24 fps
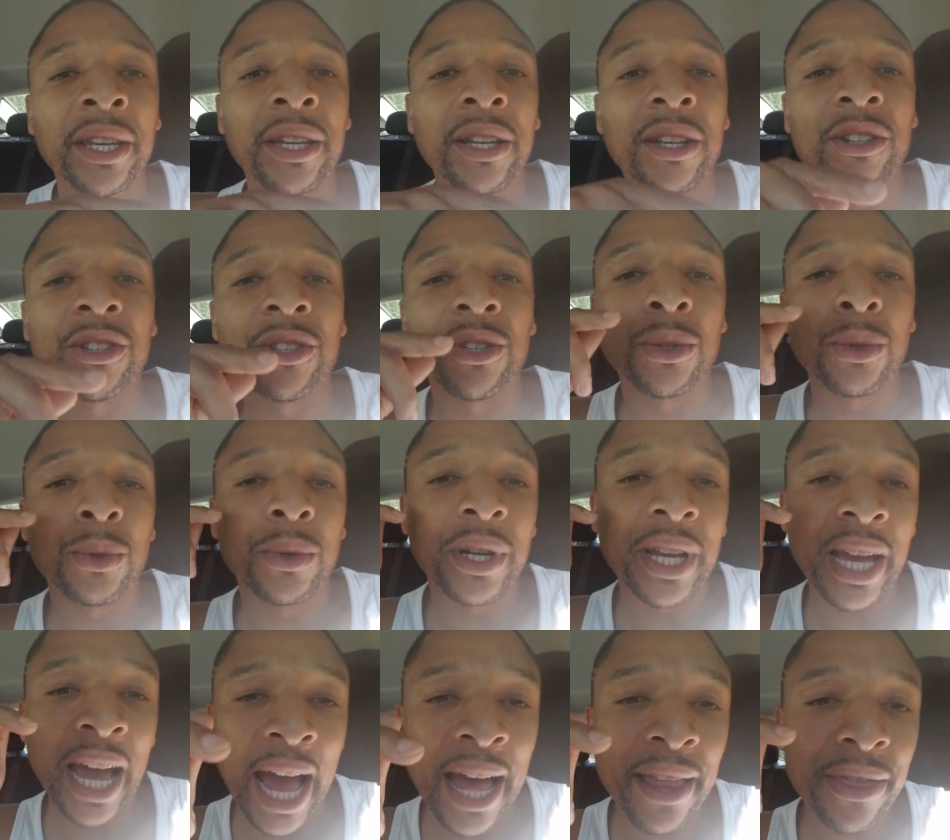because you
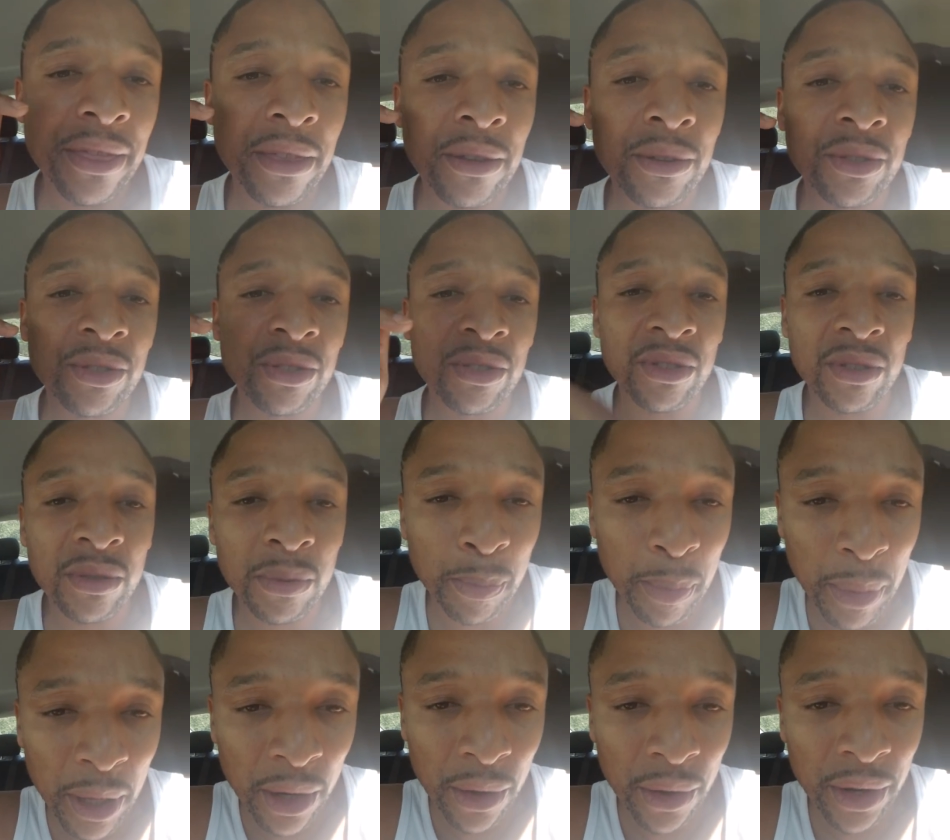got the
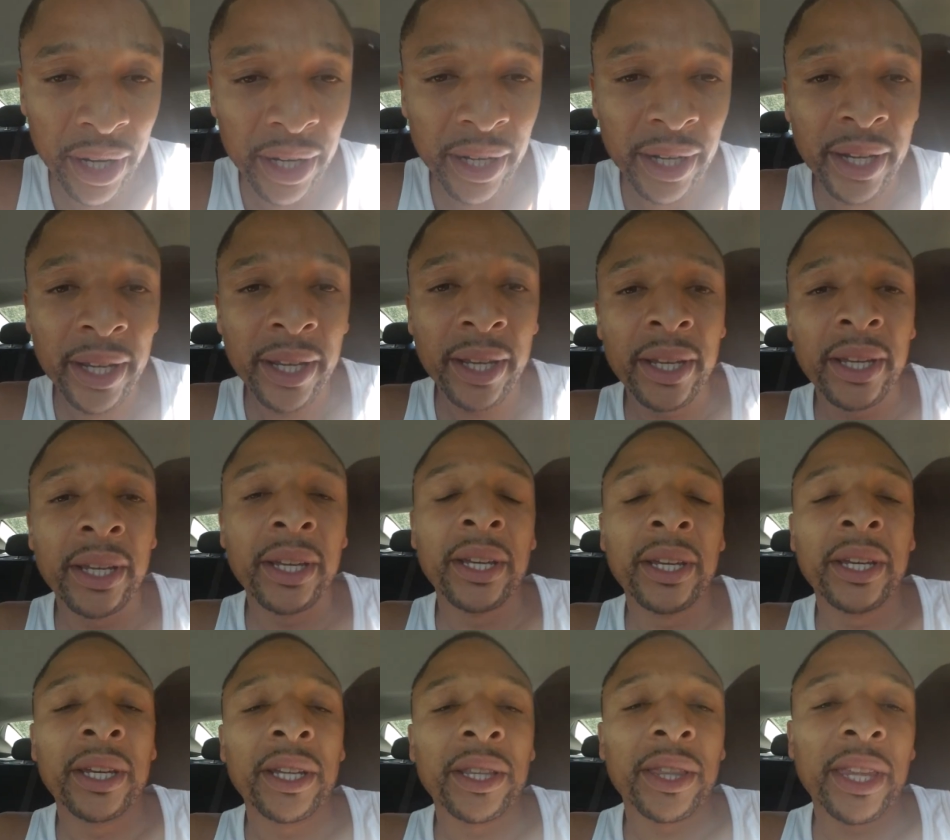spirit
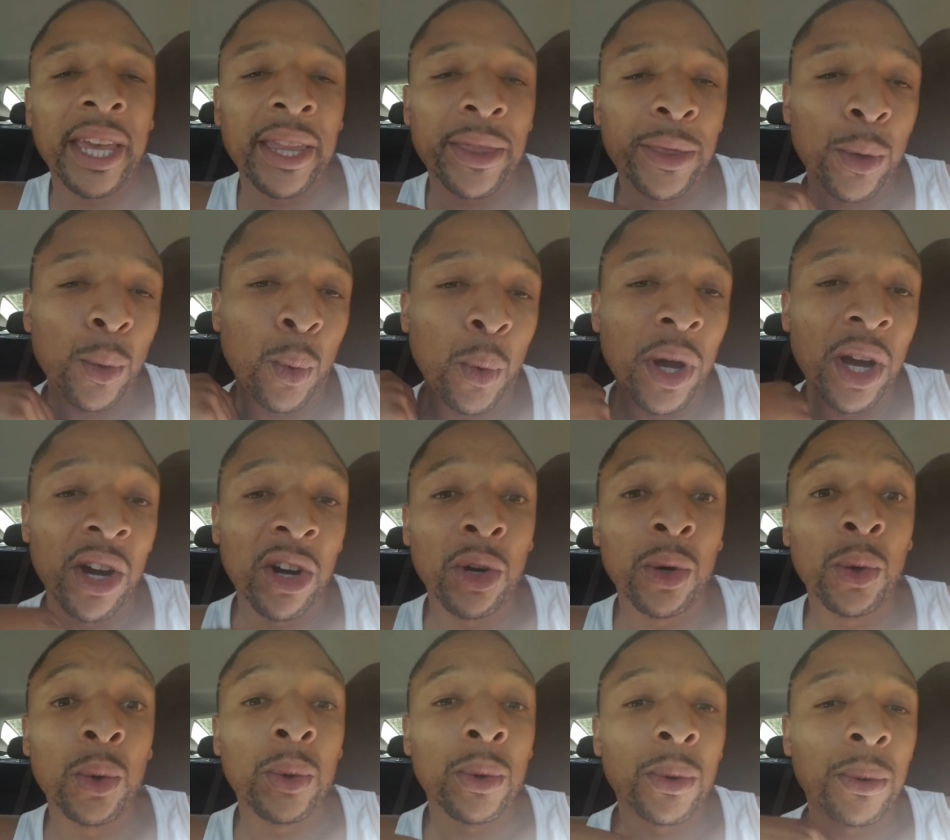that
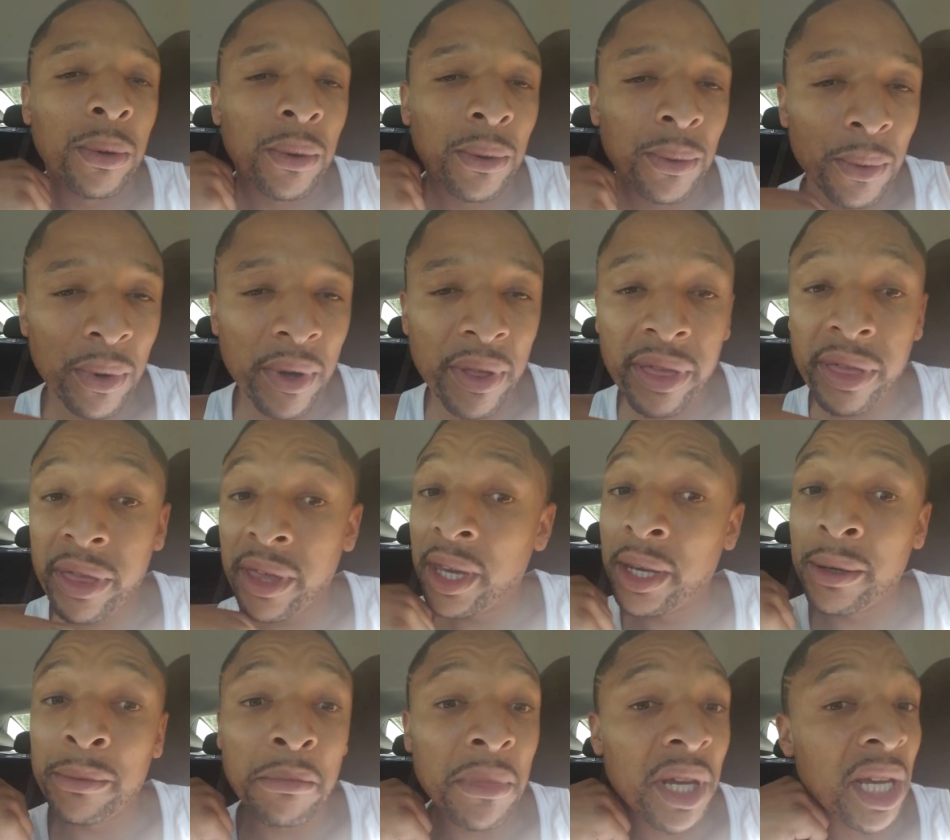dwell
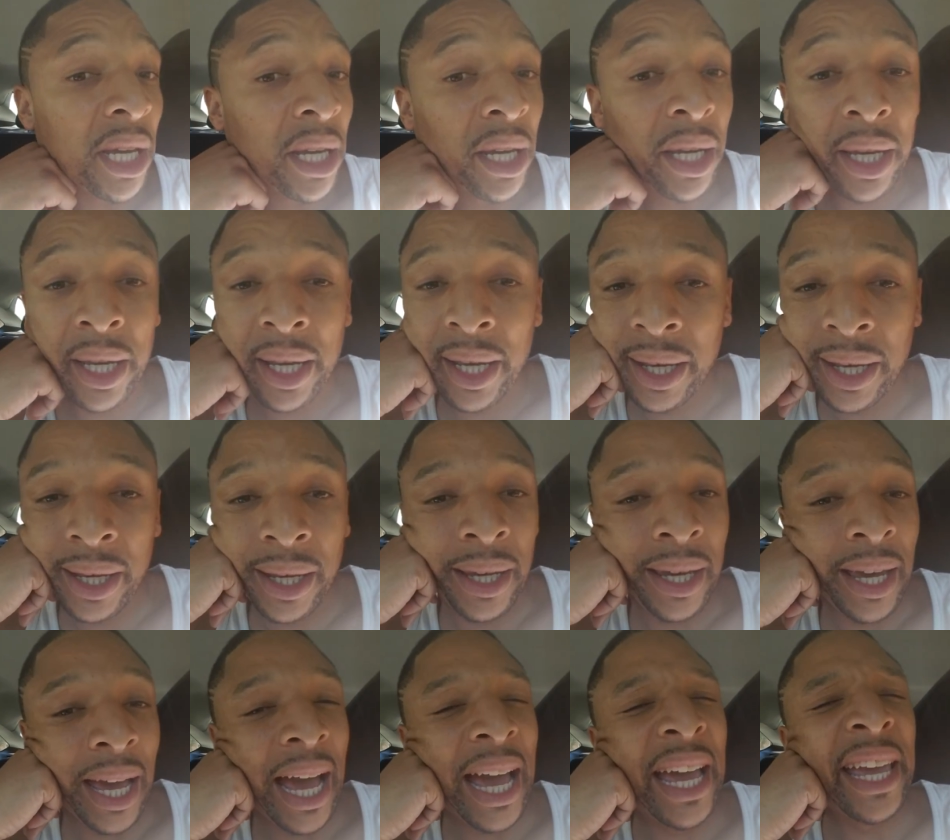within me.
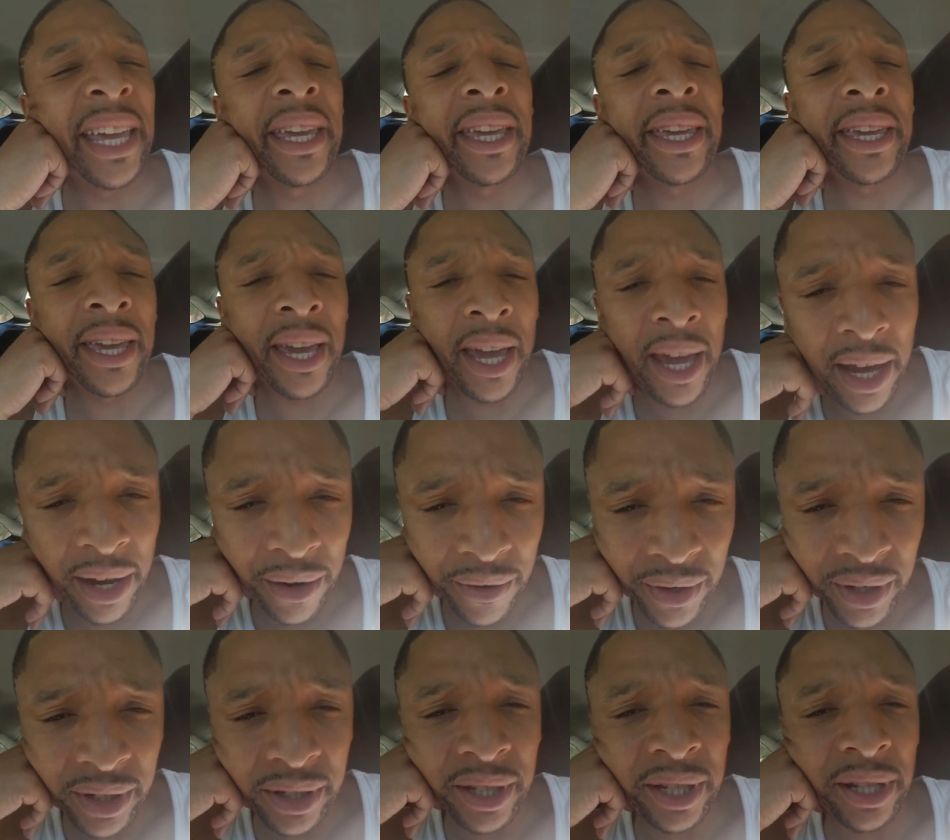I
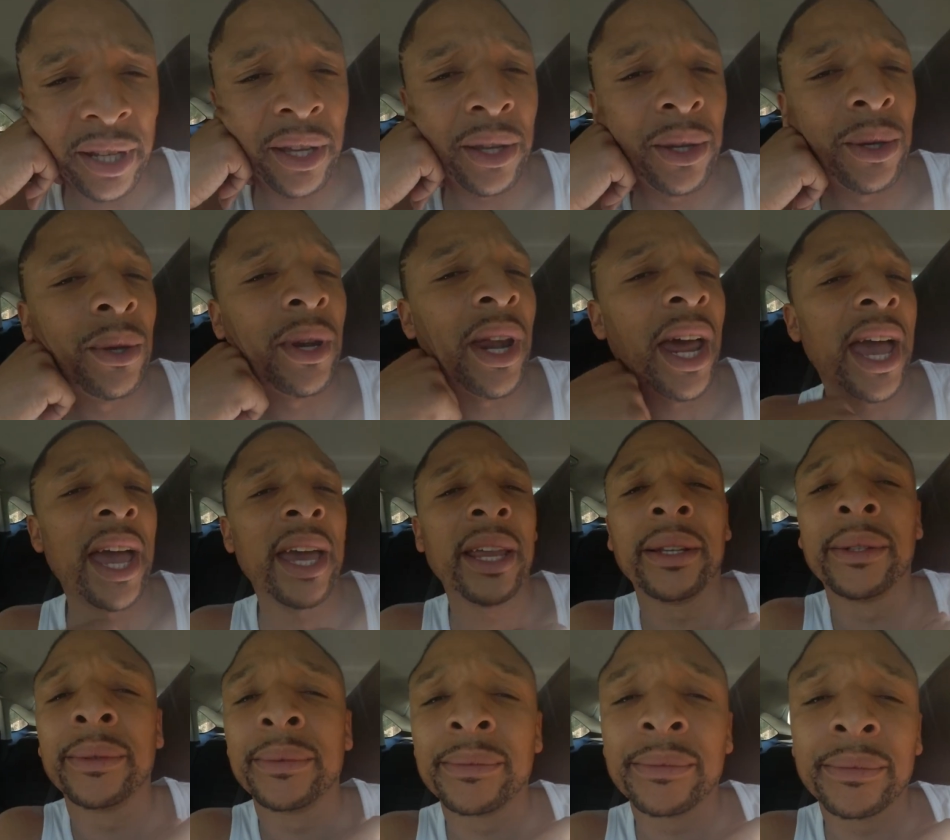guarantee you that
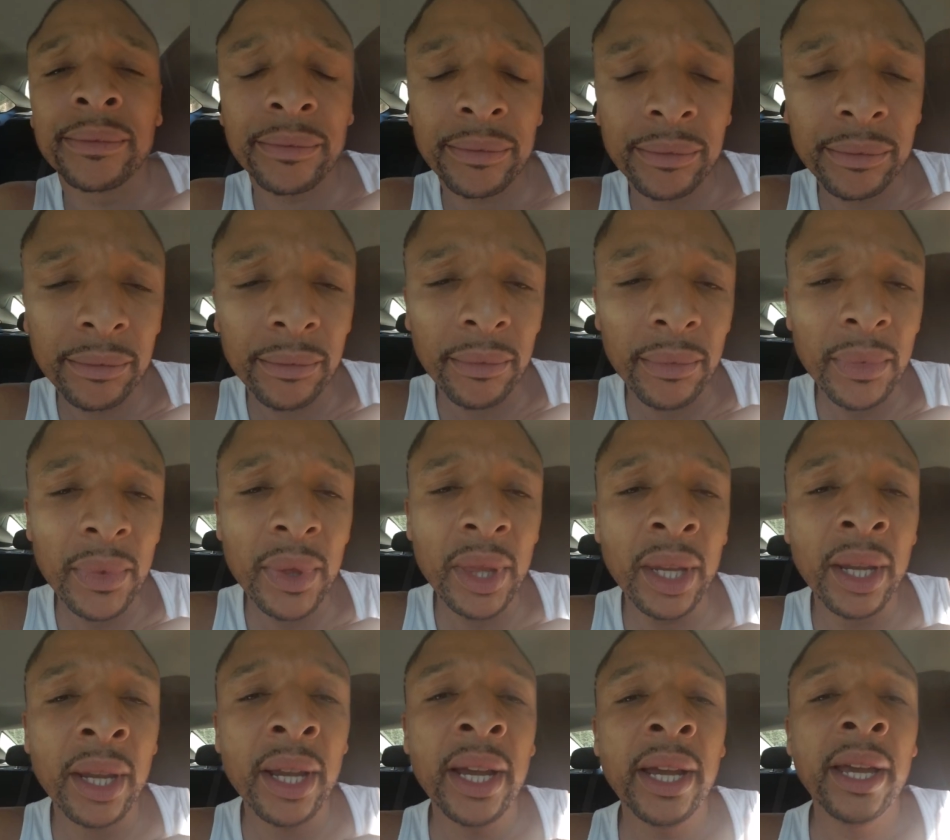
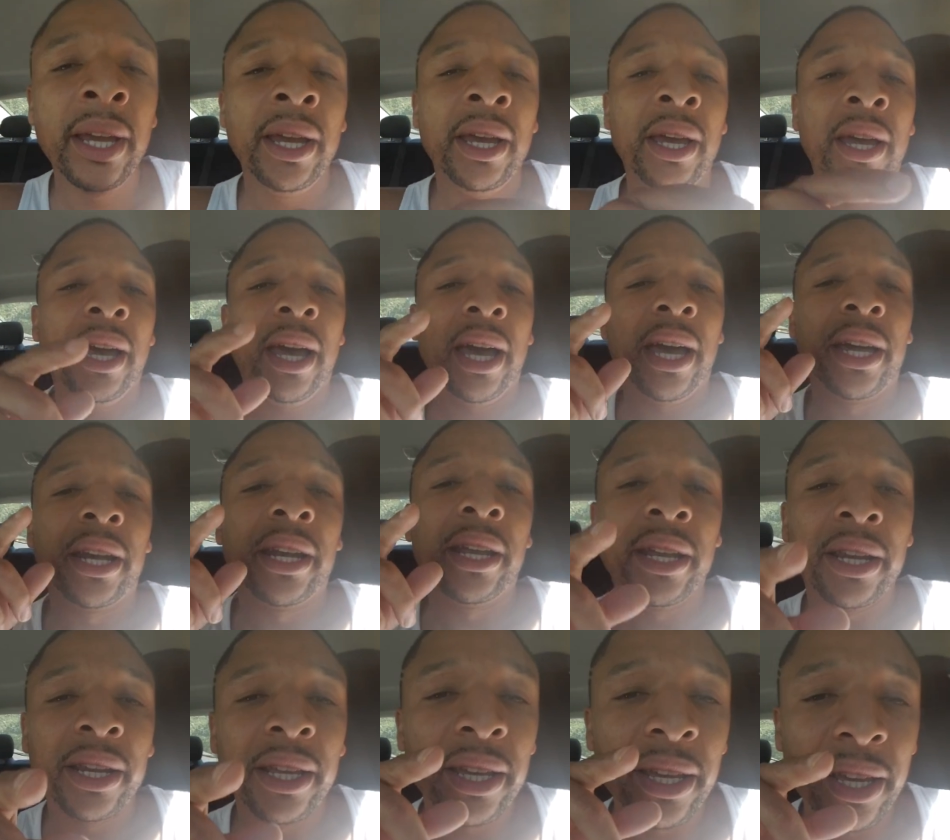at
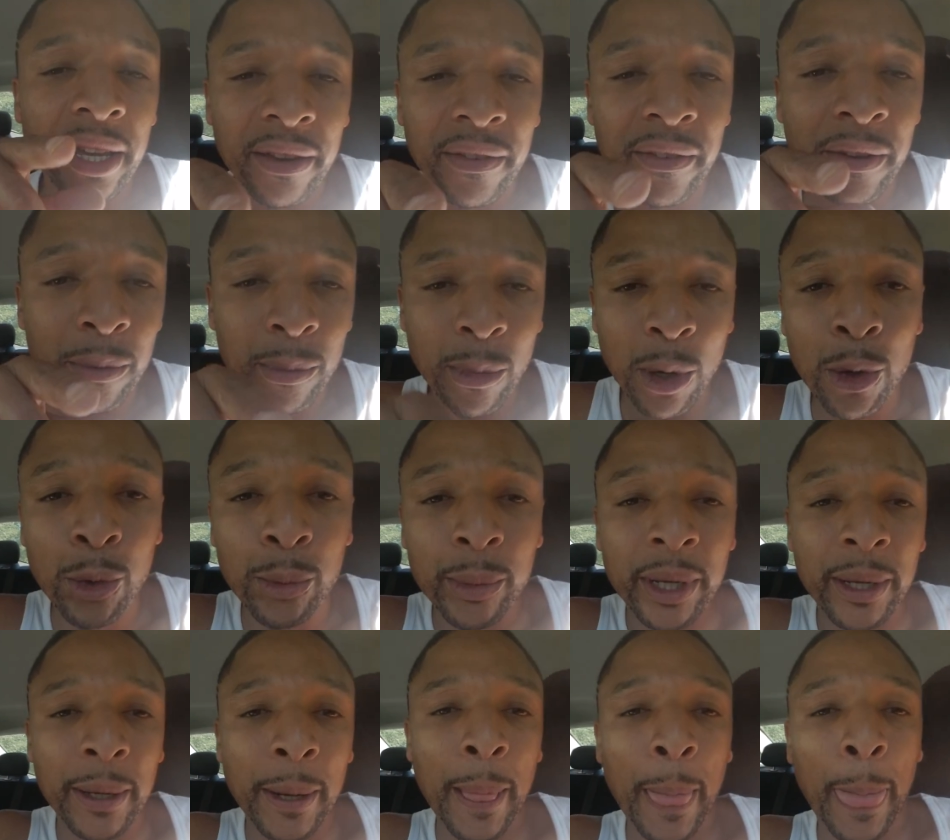any given
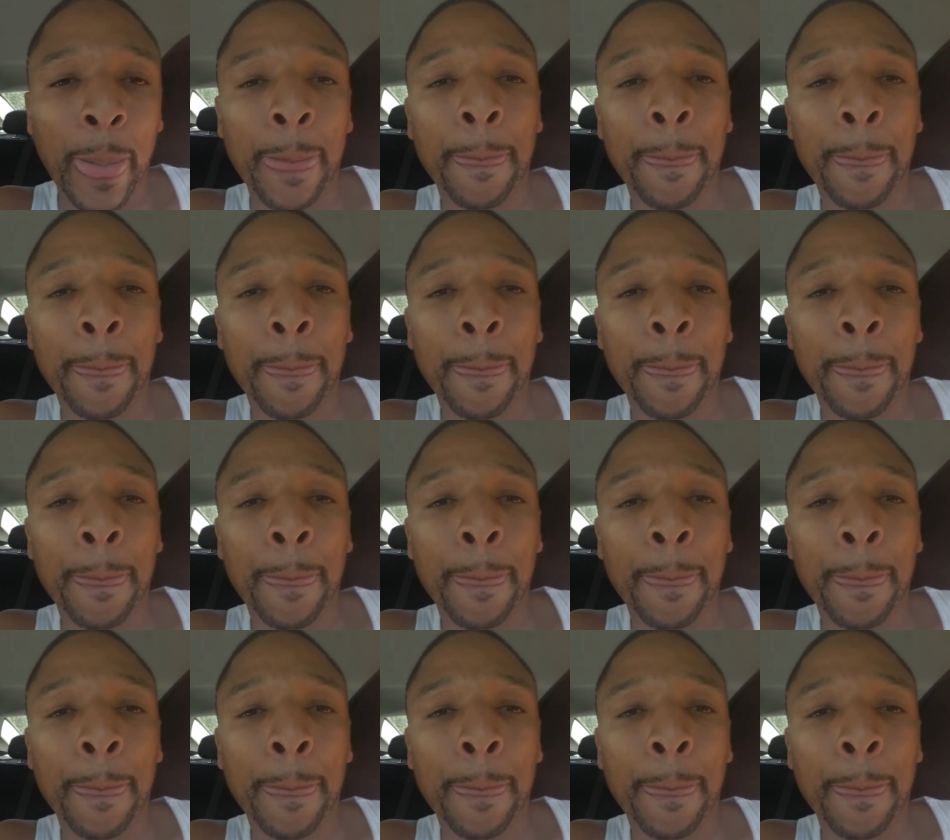moment,